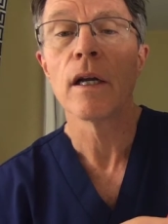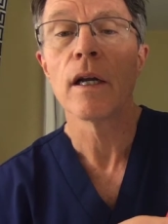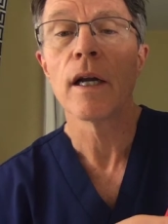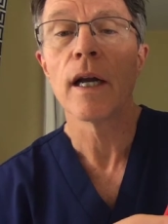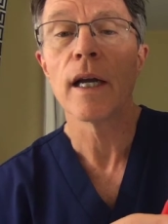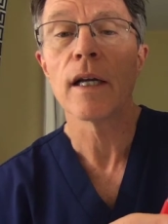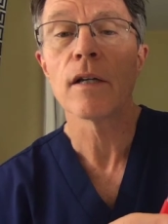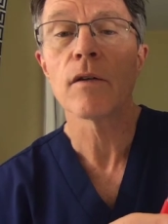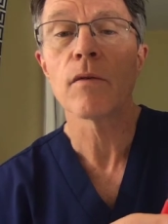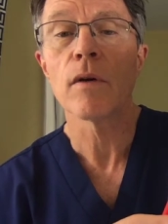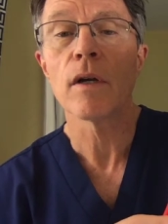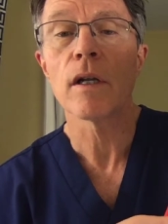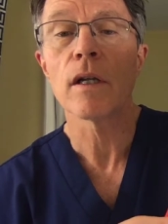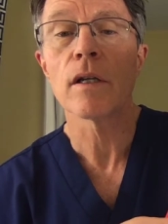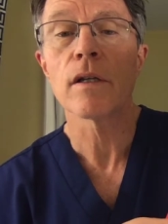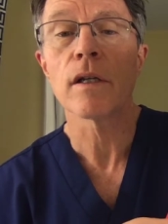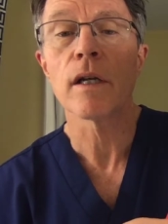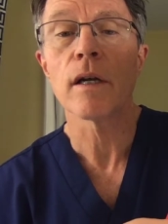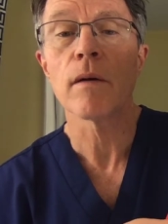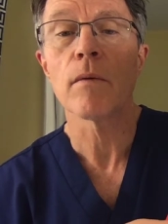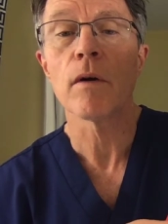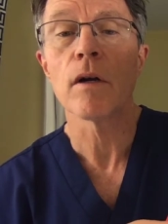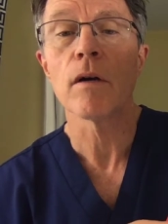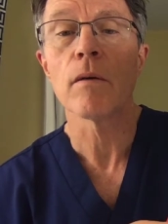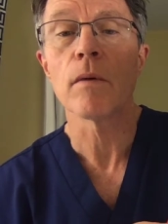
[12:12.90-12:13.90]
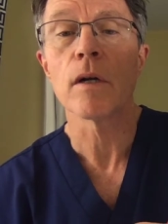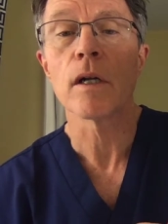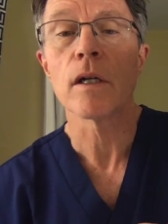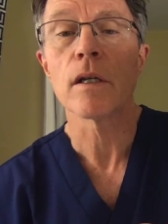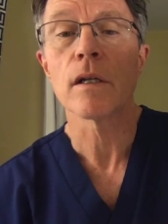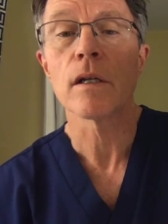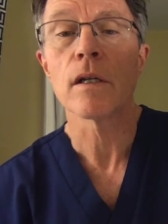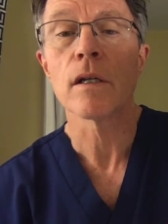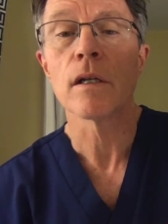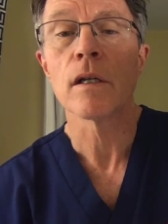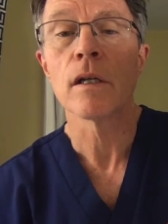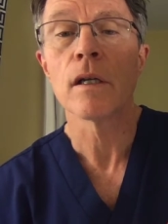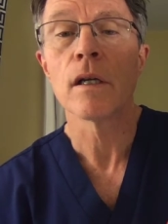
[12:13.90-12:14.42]
as well as
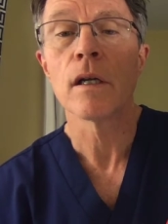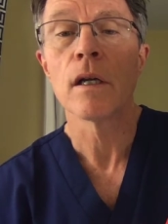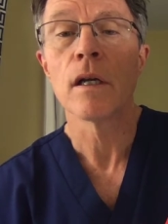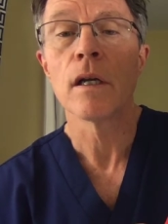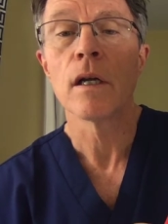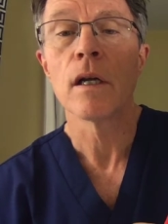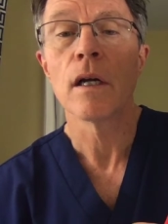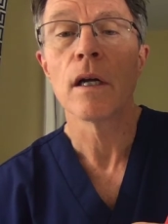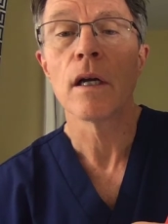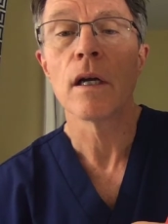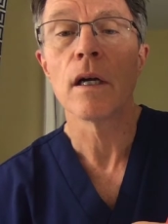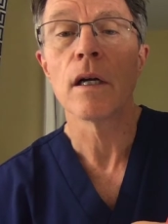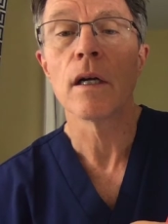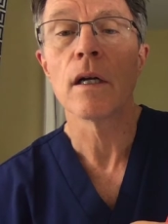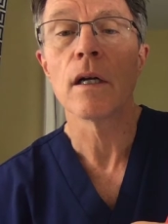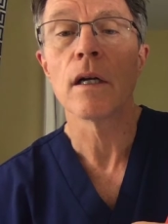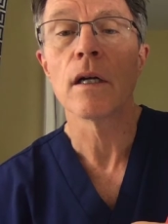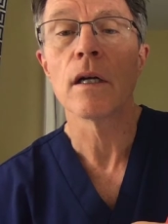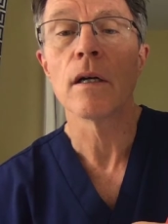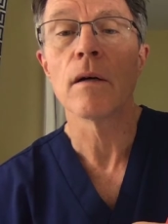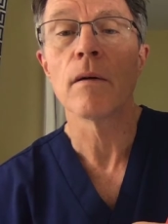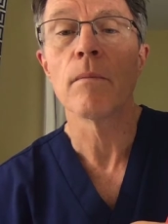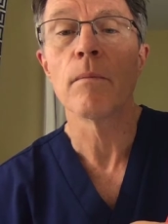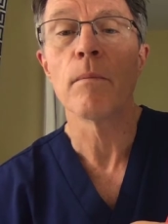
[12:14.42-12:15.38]
aerobics. Uh,